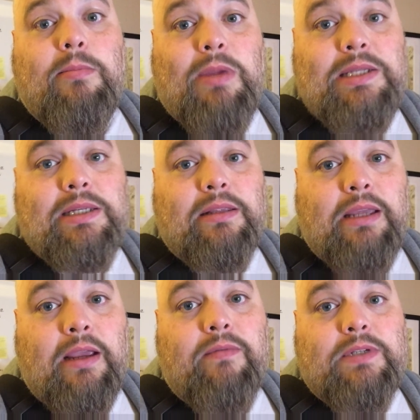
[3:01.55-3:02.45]

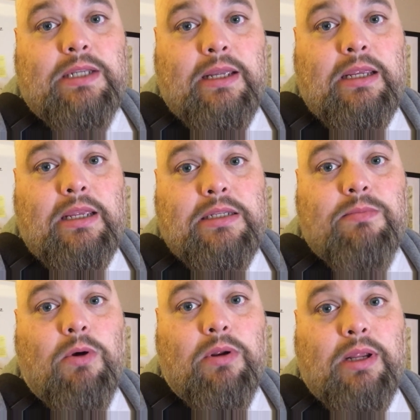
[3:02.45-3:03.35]
Basically, I have tonight and
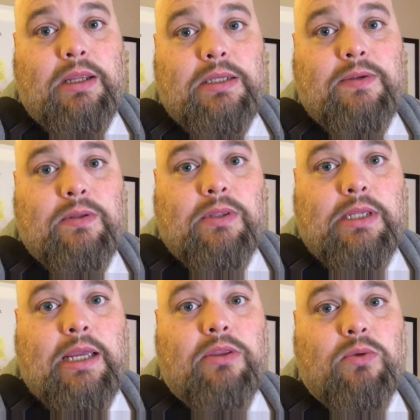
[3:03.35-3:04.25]
tomorrow night to
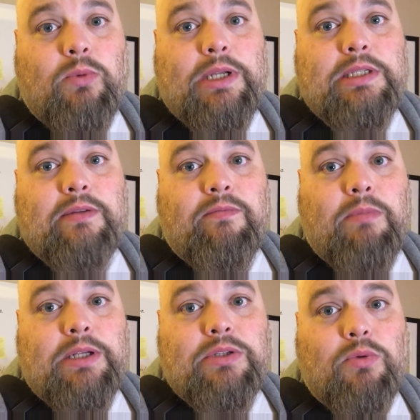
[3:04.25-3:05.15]
lay out the rest of
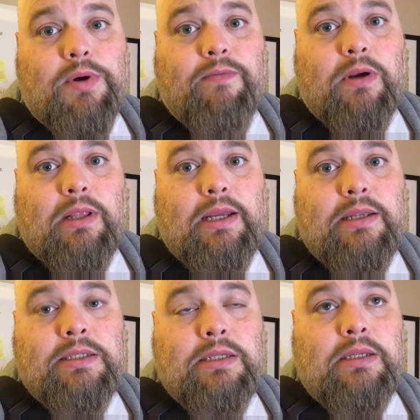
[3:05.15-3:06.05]
my story for
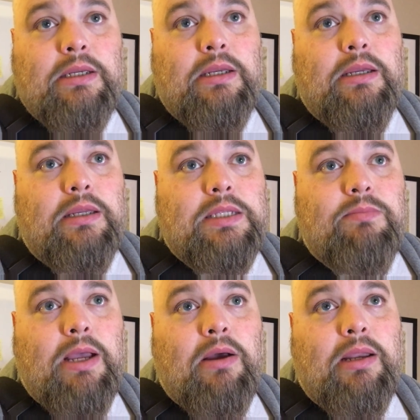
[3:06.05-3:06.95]
class. It's
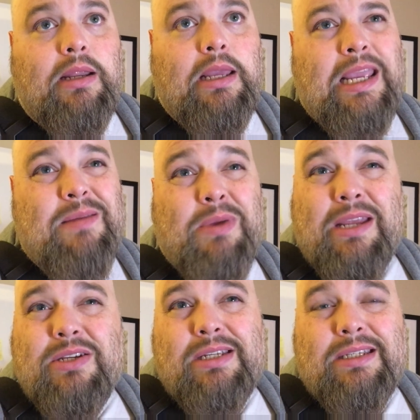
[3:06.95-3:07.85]
about 8
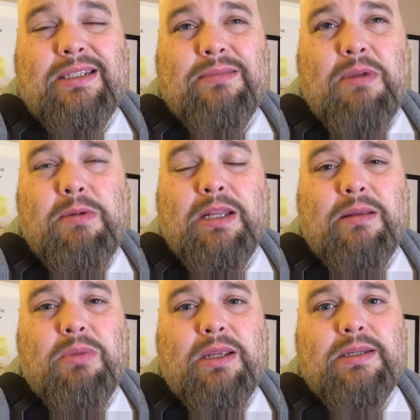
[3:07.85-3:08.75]
pages, maybe
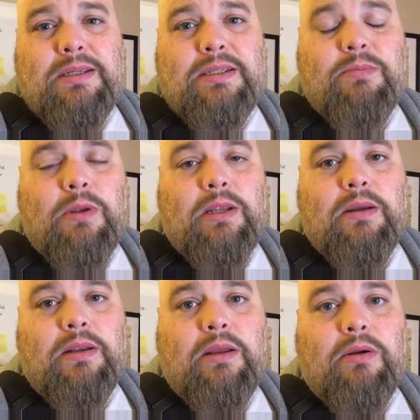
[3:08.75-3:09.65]
9 pages,
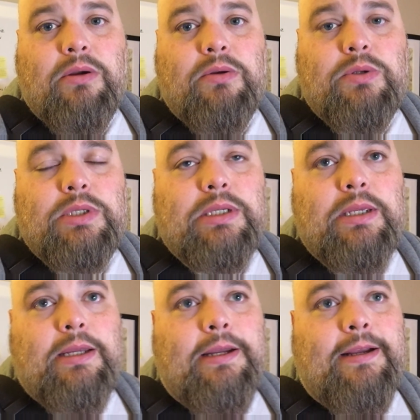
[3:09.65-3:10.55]
depending on how it goes.
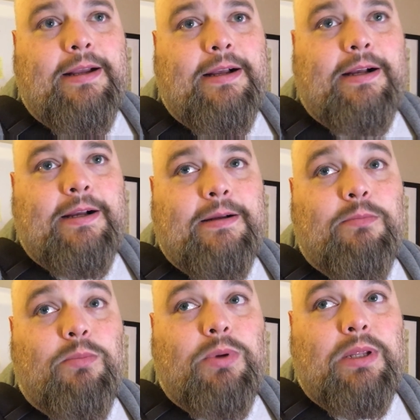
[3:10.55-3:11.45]

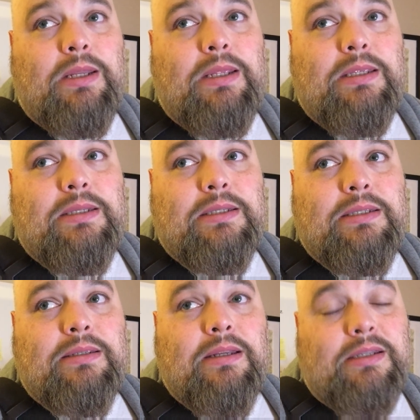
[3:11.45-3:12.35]
But it
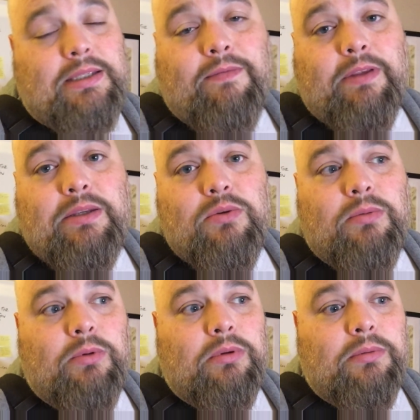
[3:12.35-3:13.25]
is, and it's definitely
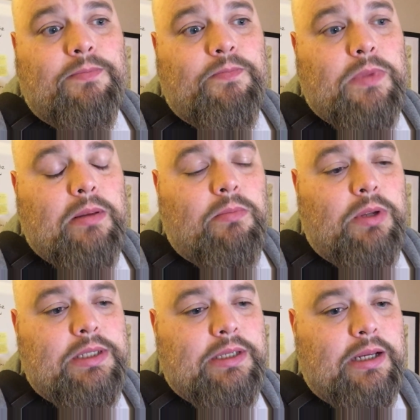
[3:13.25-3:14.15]
doable,
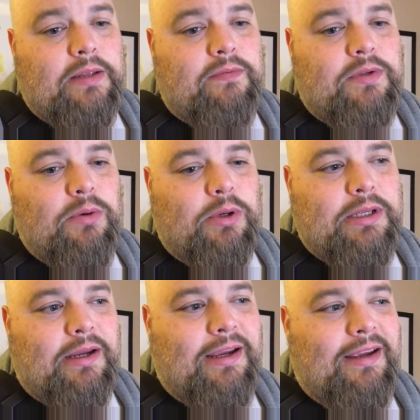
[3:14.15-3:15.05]
but it's kind of do or
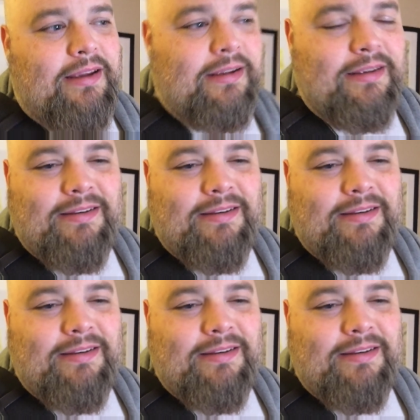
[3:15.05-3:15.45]
die,